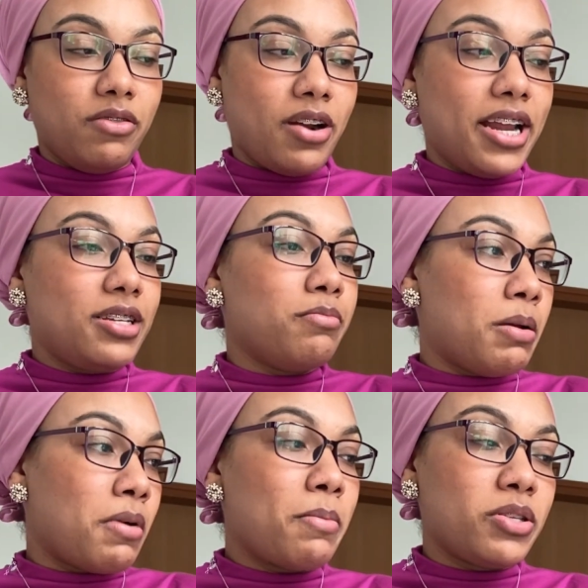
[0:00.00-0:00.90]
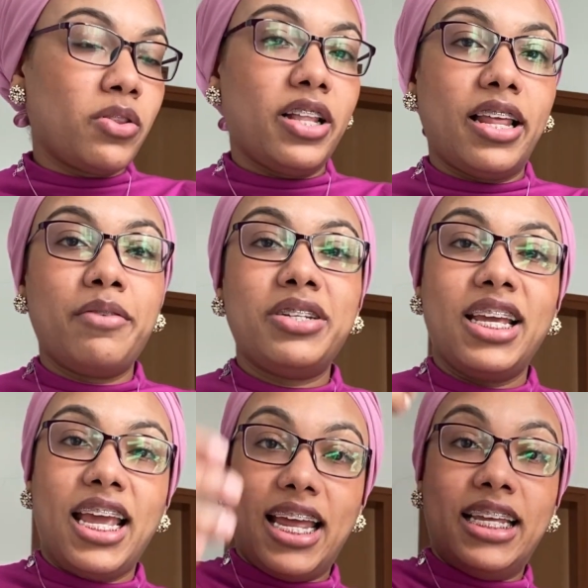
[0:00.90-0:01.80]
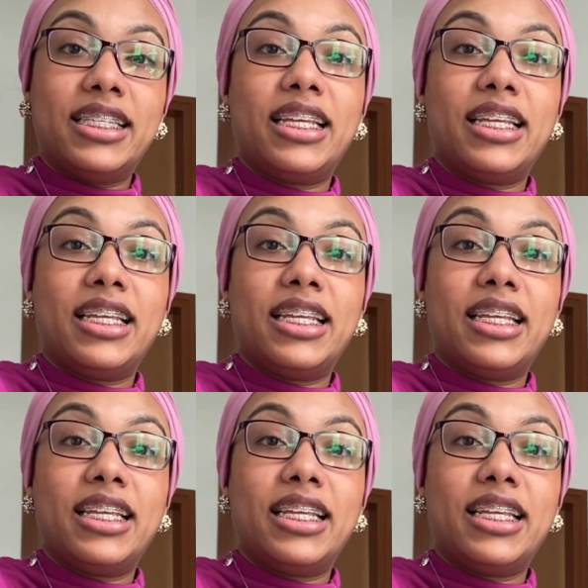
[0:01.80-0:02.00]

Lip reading: the right, my mom is on the left, and he's